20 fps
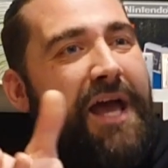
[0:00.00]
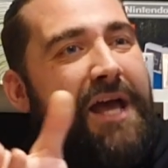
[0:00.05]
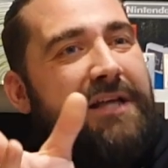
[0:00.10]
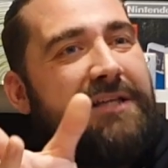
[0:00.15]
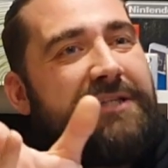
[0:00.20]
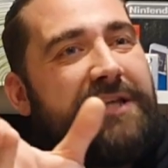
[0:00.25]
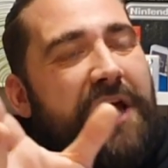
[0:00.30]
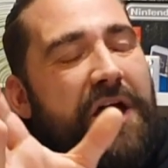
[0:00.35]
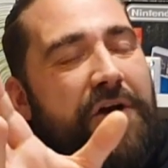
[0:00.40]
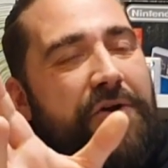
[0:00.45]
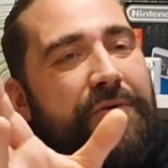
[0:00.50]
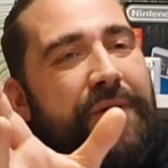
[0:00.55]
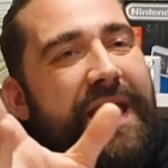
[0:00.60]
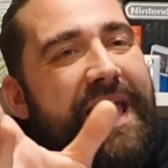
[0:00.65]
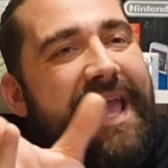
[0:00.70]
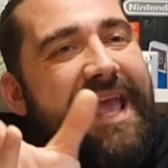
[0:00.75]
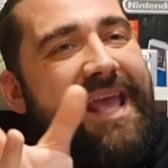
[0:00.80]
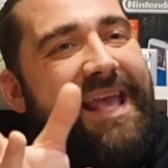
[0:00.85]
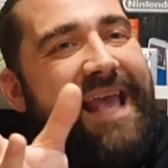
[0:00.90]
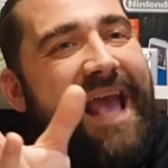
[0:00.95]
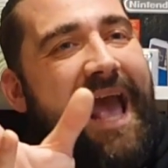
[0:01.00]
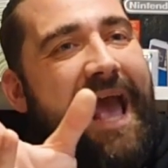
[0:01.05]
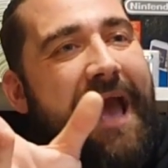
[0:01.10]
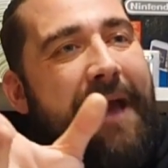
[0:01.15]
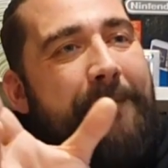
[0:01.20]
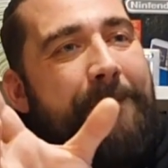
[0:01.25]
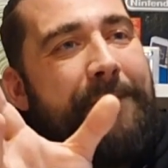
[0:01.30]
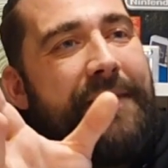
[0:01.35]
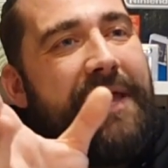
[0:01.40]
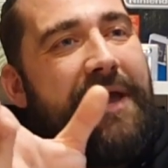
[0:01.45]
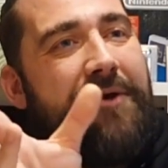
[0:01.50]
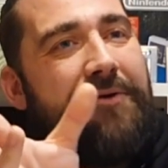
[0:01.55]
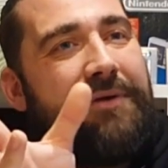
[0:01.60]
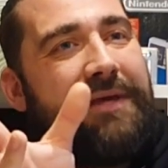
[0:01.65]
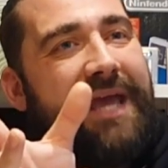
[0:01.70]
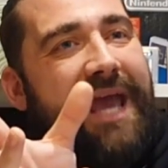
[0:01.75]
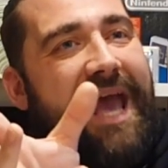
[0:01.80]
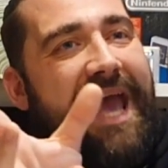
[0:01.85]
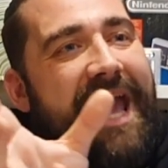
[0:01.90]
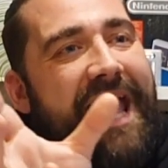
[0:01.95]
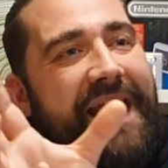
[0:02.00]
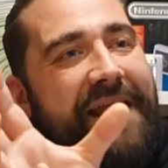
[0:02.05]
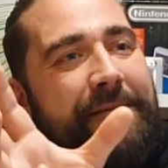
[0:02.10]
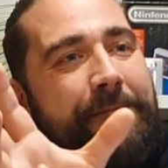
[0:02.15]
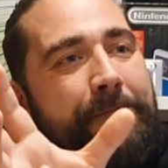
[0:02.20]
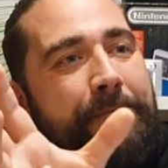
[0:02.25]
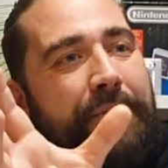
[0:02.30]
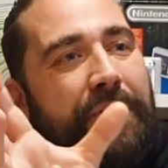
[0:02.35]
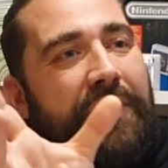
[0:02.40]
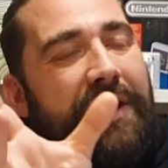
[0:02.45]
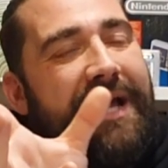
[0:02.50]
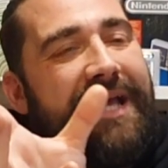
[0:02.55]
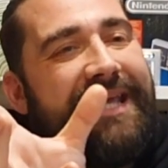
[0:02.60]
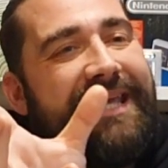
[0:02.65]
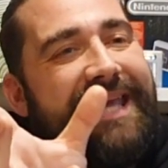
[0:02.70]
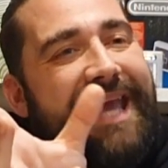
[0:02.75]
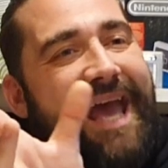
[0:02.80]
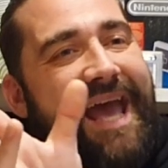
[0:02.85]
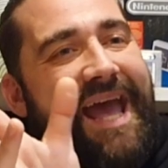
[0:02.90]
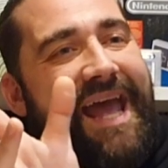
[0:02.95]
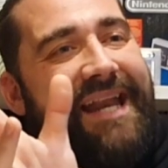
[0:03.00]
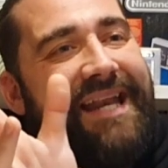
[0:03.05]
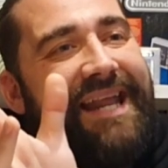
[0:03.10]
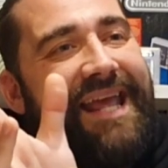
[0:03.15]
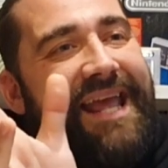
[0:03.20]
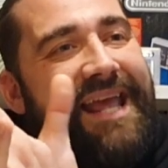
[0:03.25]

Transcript: So it can be okay, but again,